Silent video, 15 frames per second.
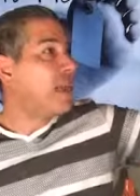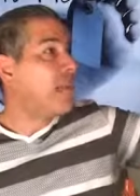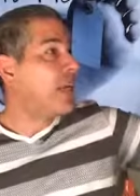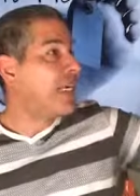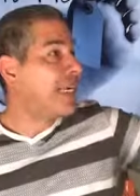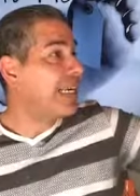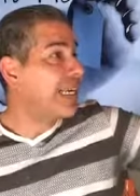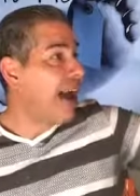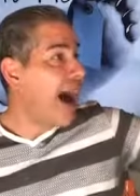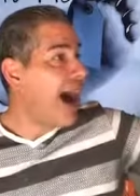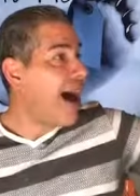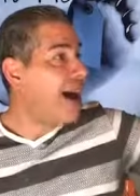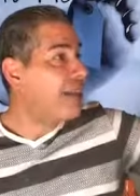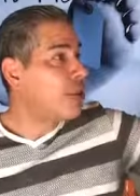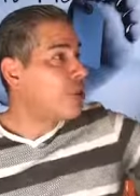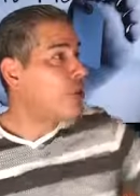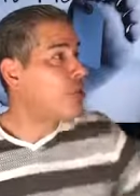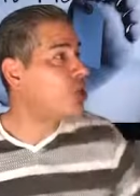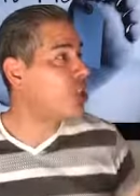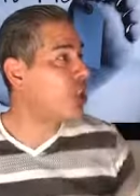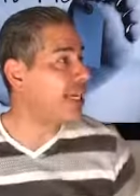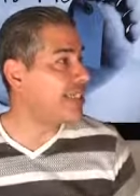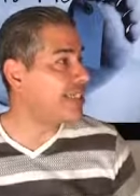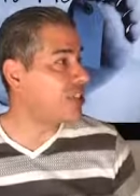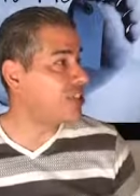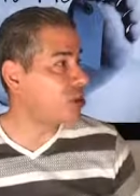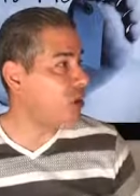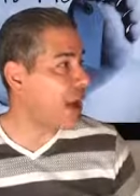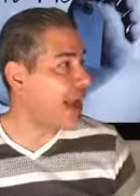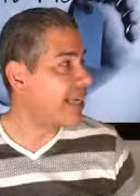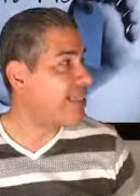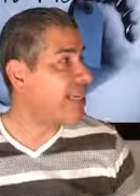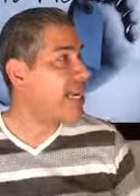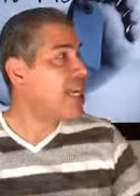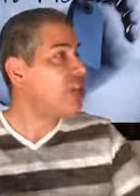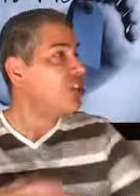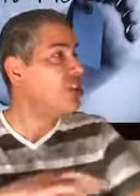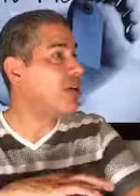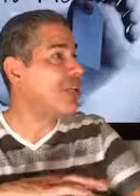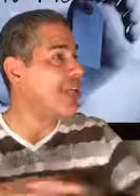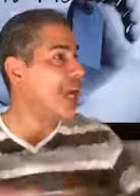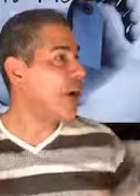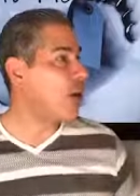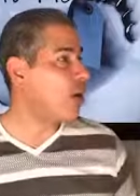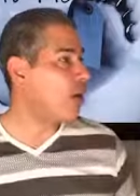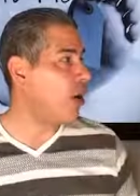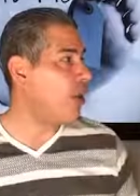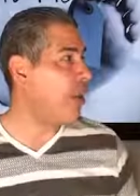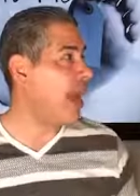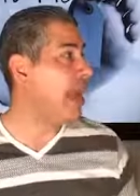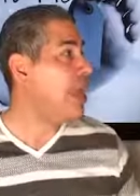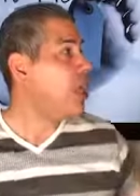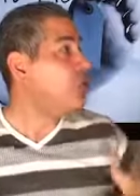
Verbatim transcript: But God, through Jesus Christ, took care of all that.